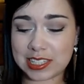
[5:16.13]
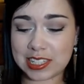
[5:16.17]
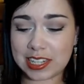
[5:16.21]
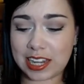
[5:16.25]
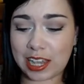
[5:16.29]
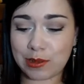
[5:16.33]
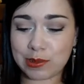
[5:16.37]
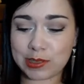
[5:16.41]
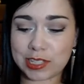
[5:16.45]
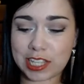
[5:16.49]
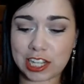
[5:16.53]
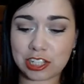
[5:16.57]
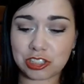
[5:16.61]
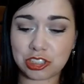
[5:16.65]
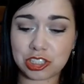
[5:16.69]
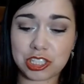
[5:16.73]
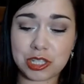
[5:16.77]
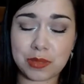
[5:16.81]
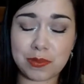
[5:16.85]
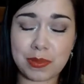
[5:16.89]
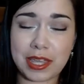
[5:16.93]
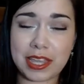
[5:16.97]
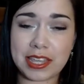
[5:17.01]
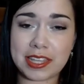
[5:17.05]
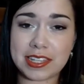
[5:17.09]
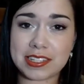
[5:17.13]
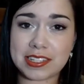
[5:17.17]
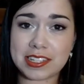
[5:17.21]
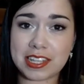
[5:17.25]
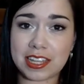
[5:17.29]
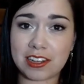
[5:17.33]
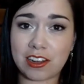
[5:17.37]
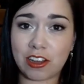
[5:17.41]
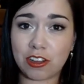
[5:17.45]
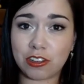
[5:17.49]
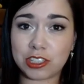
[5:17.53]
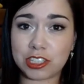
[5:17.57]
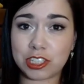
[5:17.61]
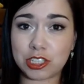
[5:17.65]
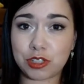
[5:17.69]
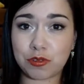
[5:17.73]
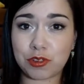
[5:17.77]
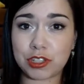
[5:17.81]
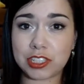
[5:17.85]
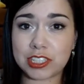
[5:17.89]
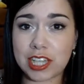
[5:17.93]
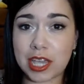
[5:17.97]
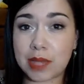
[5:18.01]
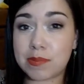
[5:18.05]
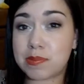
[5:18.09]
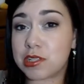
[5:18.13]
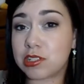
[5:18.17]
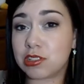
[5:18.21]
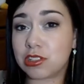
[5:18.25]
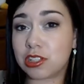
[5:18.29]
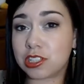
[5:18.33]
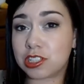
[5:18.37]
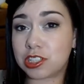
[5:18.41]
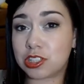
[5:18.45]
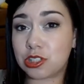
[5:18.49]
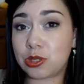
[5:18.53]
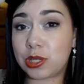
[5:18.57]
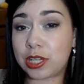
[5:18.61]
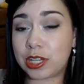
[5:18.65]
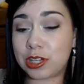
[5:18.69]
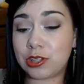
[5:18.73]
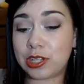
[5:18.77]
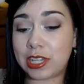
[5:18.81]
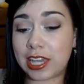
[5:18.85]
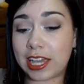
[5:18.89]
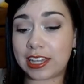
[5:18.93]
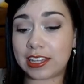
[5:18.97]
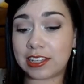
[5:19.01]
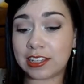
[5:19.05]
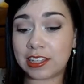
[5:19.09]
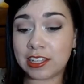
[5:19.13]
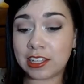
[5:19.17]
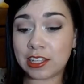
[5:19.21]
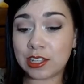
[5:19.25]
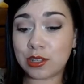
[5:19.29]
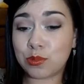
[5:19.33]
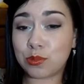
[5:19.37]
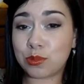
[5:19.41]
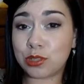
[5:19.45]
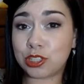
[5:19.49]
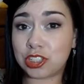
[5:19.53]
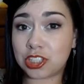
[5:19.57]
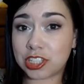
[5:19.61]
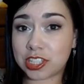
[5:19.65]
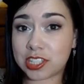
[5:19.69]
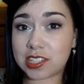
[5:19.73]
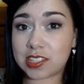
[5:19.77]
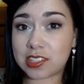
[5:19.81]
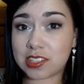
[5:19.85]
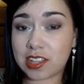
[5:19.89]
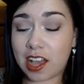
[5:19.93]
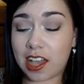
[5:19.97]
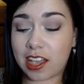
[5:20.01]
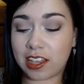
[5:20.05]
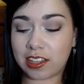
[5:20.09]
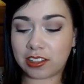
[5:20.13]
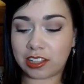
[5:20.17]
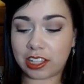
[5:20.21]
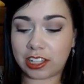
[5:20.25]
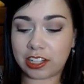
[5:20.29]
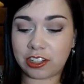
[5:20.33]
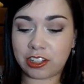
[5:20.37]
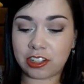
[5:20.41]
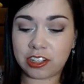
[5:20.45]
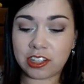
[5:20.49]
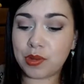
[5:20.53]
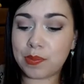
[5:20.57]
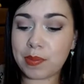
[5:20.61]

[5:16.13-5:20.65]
and I was actually amazed at all the different types of looks you could get with just eyeliner.